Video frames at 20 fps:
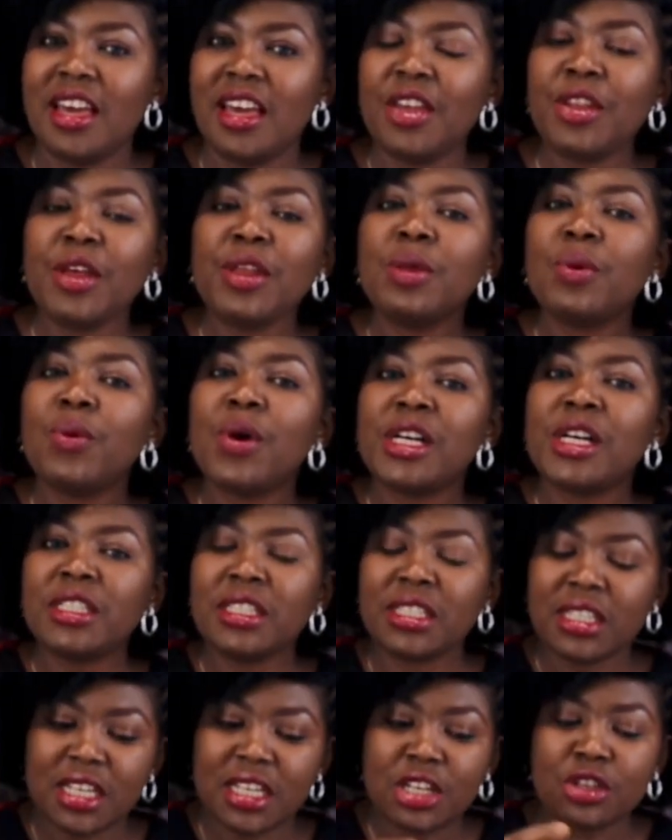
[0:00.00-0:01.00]
In other
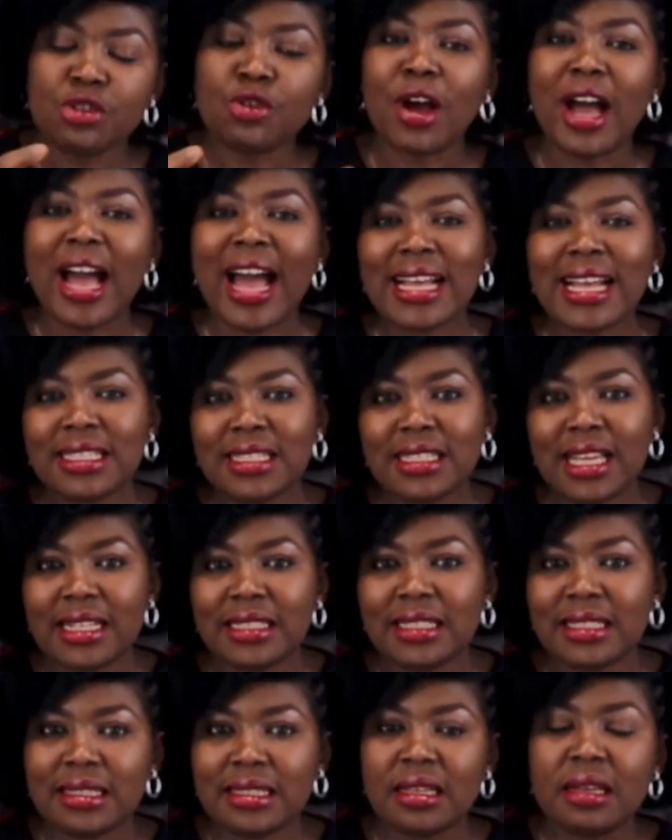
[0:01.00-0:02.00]
words, your
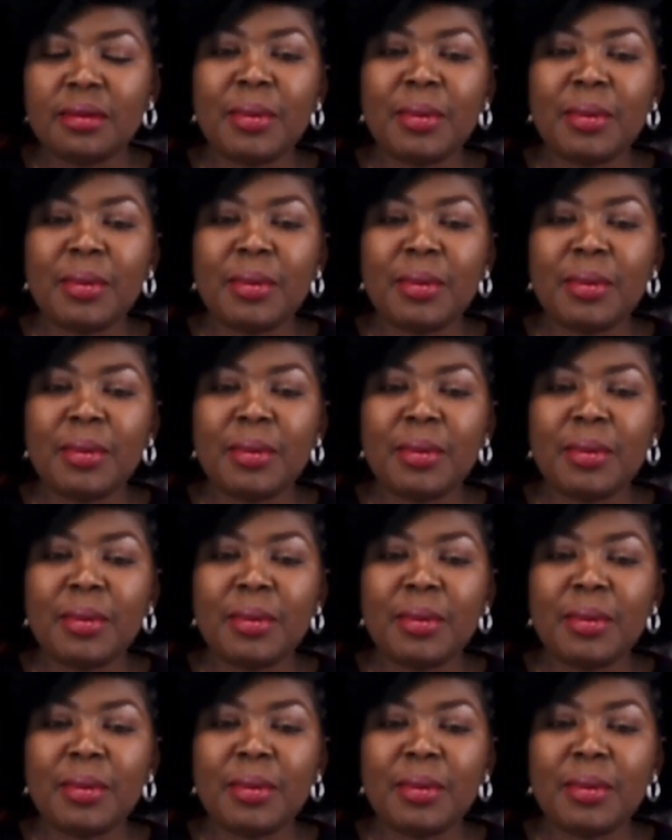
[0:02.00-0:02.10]
assets